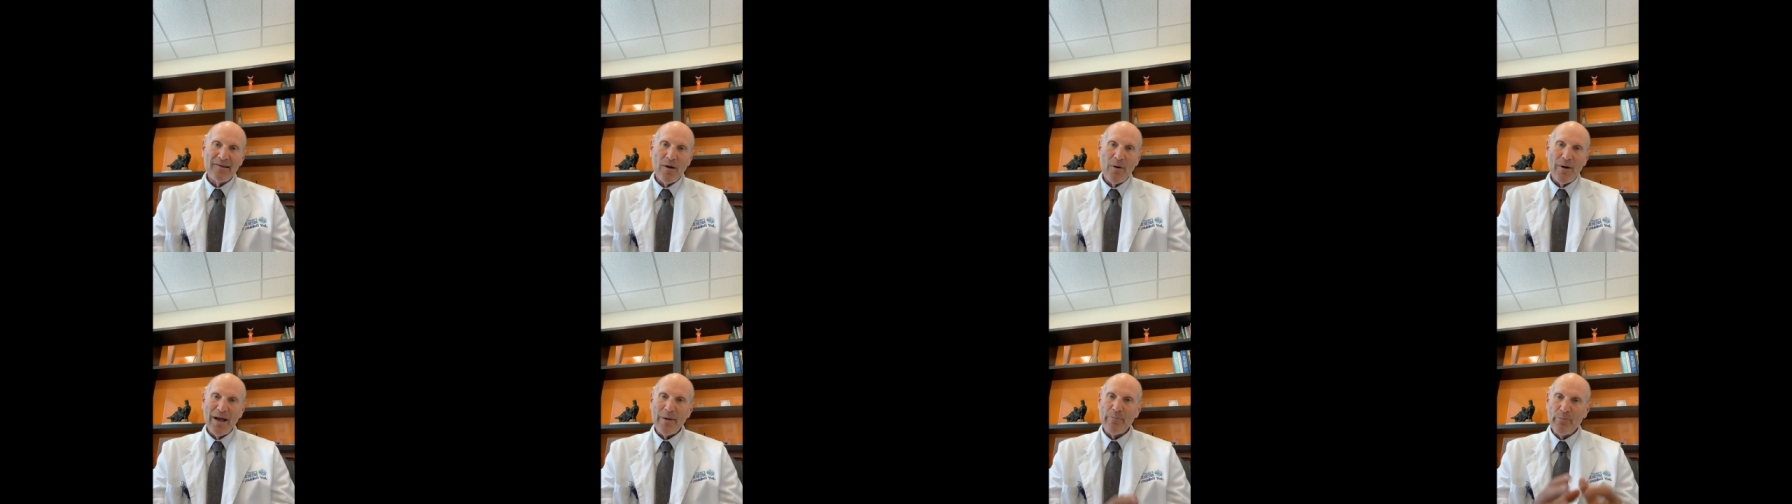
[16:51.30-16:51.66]

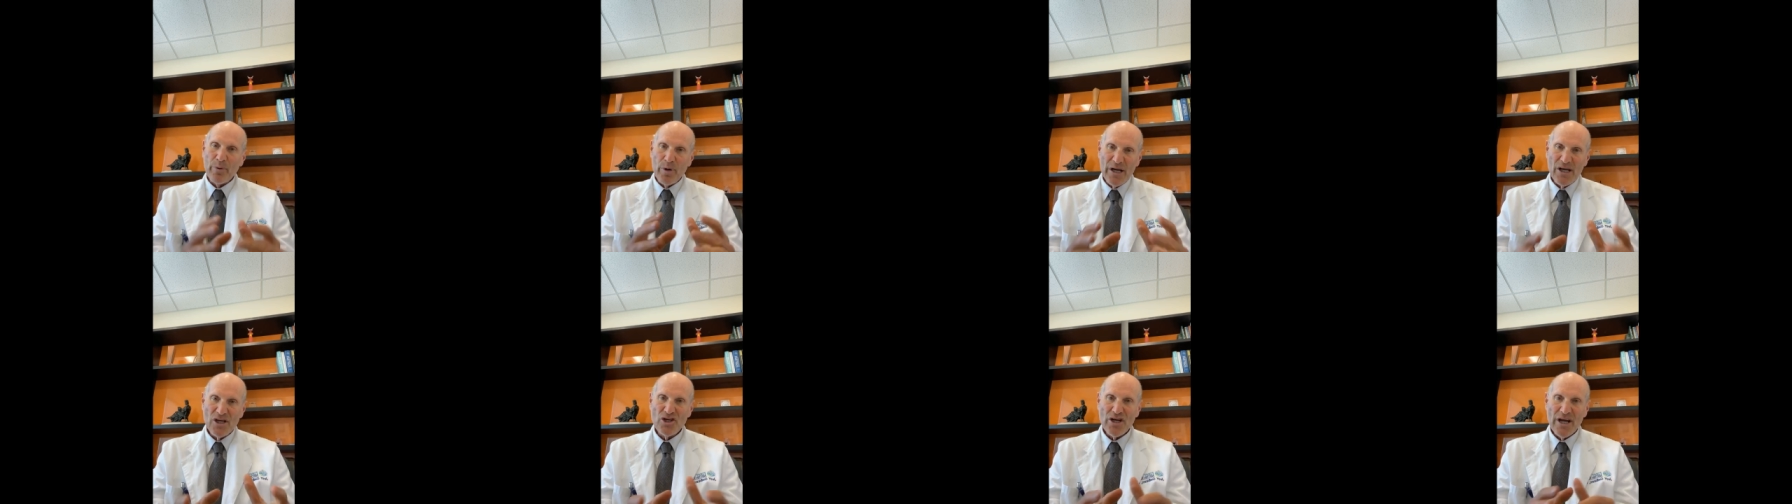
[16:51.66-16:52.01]
So I
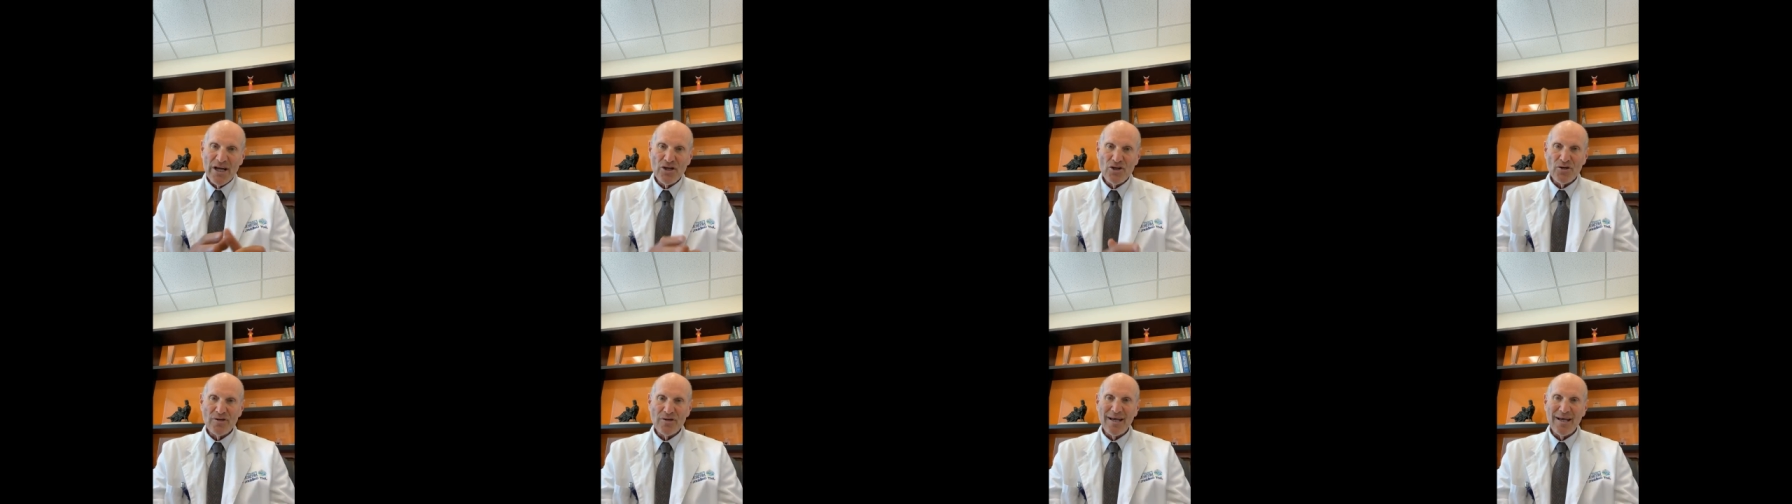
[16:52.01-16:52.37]

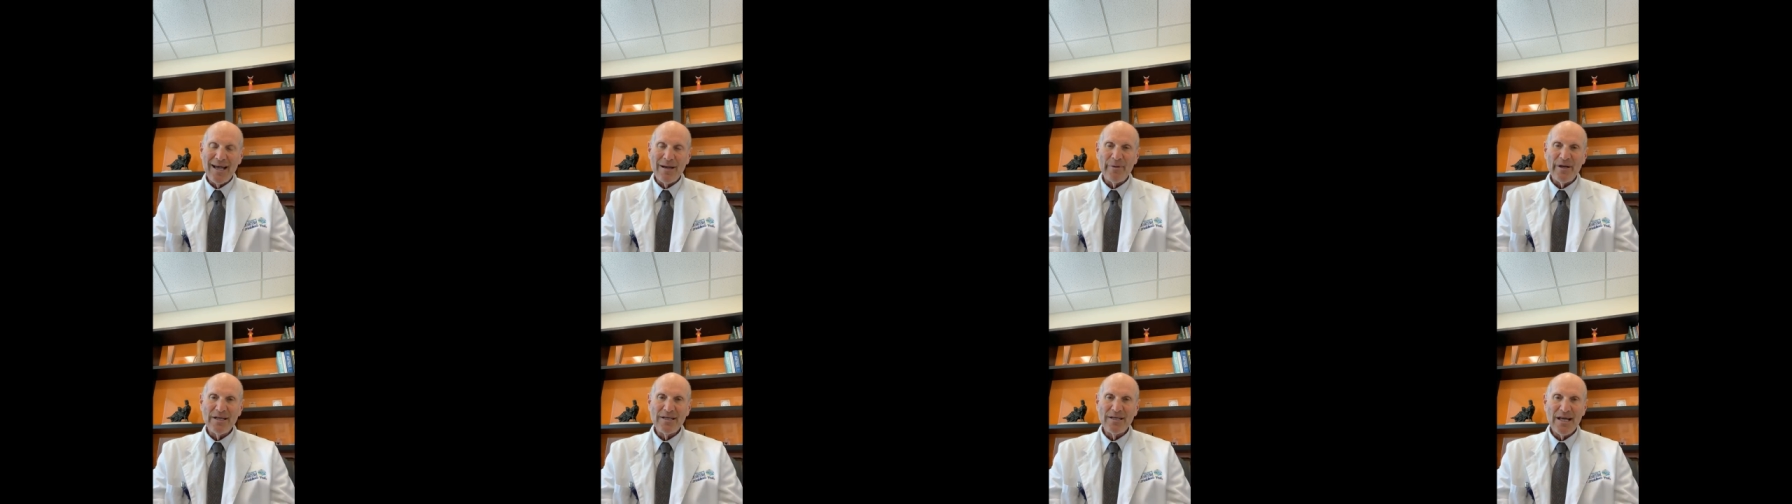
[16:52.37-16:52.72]
appreciate your
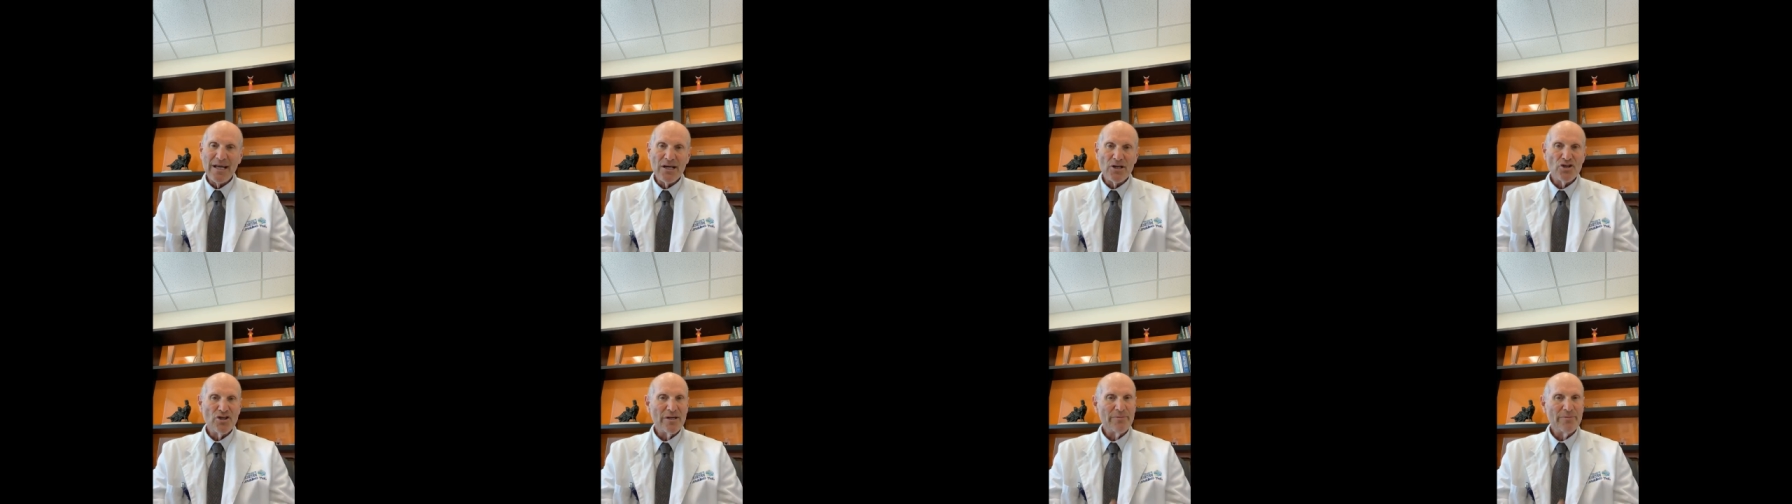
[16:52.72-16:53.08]
time and
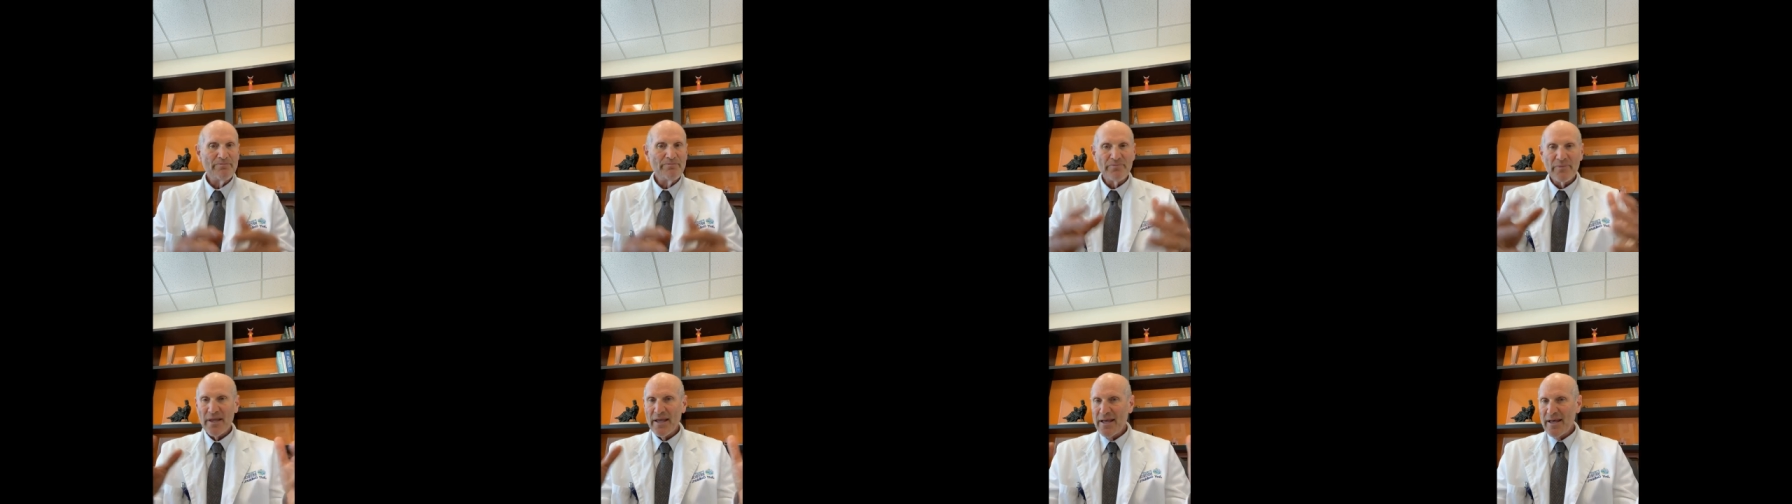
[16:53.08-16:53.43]

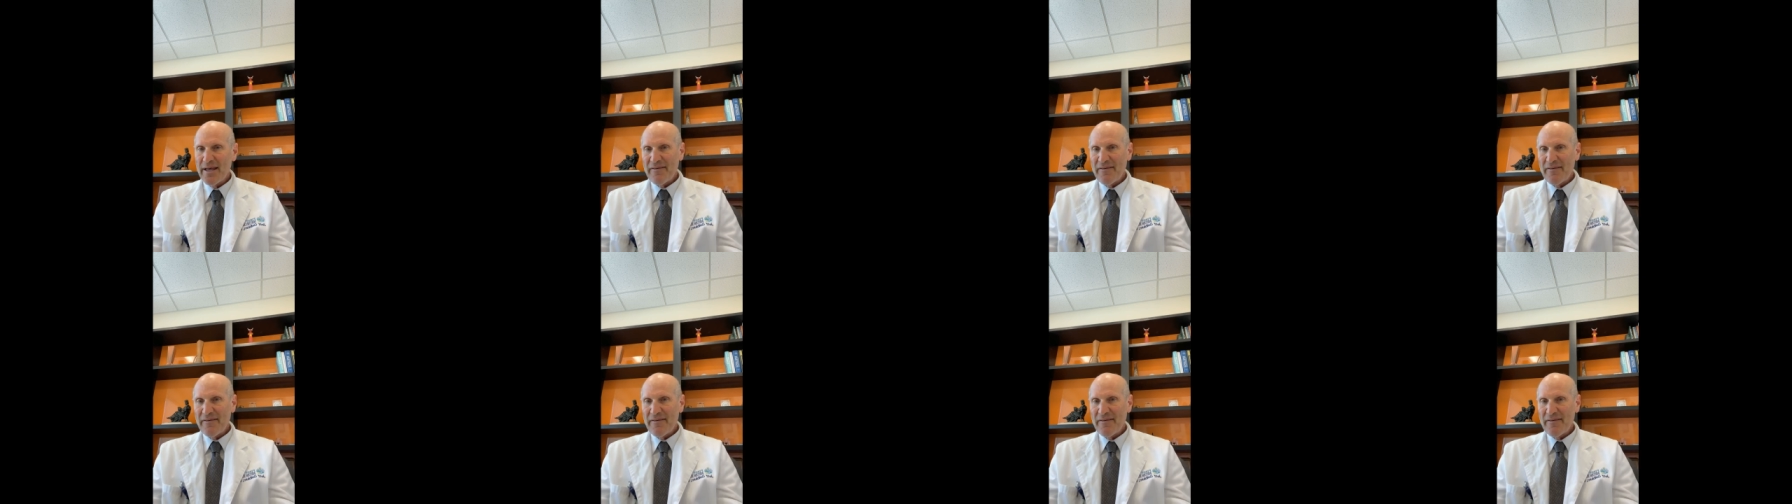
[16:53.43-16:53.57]
attention